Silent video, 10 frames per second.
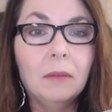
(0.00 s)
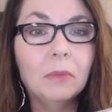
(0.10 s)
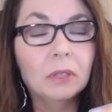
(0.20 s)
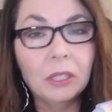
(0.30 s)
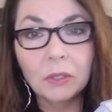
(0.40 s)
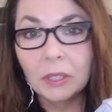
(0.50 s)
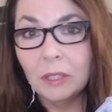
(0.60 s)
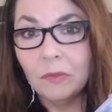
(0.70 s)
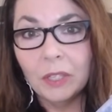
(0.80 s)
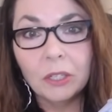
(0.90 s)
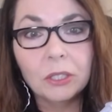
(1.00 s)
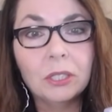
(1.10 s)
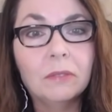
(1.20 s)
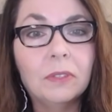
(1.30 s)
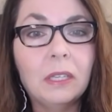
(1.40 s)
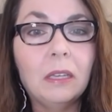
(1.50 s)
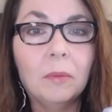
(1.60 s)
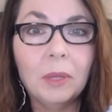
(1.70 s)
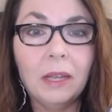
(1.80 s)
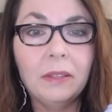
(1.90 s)
Literally, figuratively
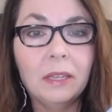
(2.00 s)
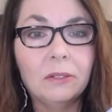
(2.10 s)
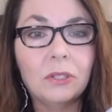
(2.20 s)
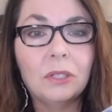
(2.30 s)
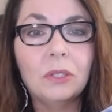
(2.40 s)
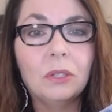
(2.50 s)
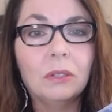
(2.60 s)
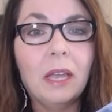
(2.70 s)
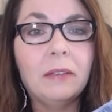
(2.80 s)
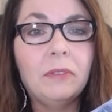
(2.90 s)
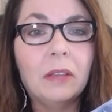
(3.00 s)
apply the energies to your life.